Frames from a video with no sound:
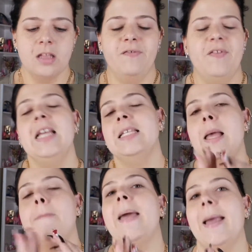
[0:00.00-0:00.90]
a face
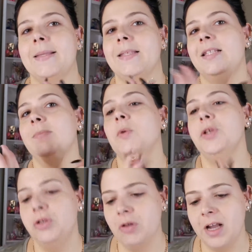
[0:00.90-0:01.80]
base. It's a
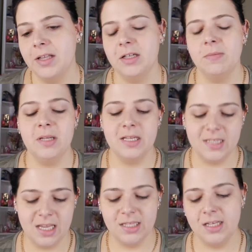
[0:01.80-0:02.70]
moisturizer, but it
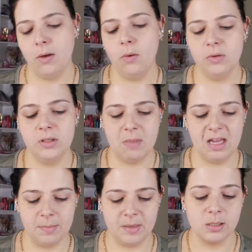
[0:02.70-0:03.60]
says it holds
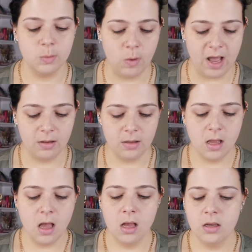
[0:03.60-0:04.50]
makeup as well.
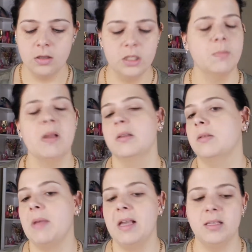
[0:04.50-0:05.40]

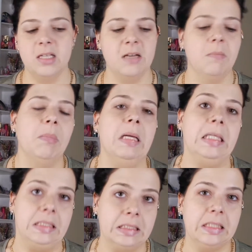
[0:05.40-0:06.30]
Smells amazing,
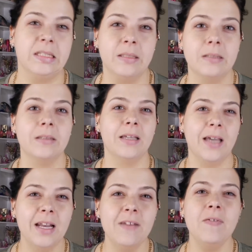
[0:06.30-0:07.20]
but it's
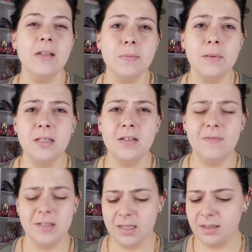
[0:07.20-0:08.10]
kind of
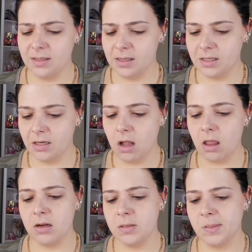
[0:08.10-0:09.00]
expensive. It's like
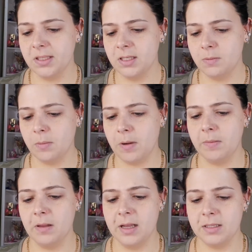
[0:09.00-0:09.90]
$60, but this will
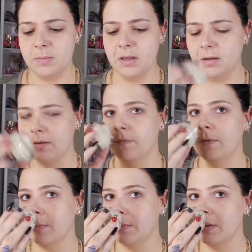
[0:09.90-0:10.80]
probably last me a good
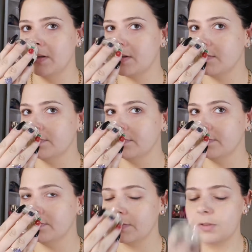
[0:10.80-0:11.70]
couple months.
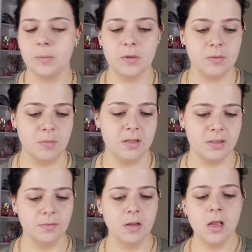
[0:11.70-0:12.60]
It smells
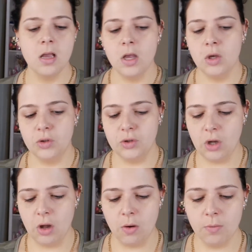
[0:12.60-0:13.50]
amazing.
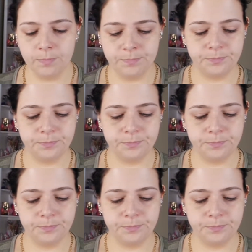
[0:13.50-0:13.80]
So